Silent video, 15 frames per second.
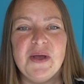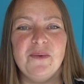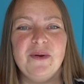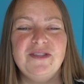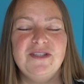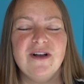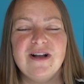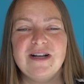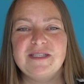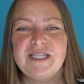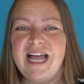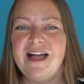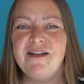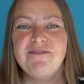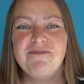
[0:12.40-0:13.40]
with dogs
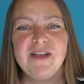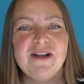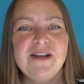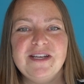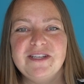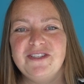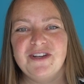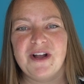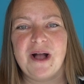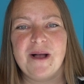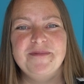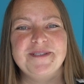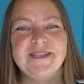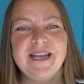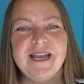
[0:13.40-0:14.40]
that have various
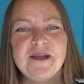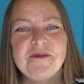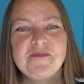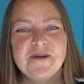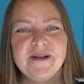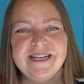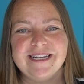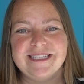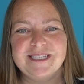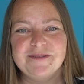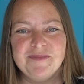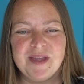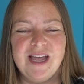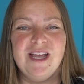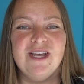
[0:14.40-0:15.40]
jobs and breeds.
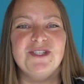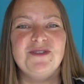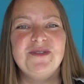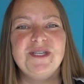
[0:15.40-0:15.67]
So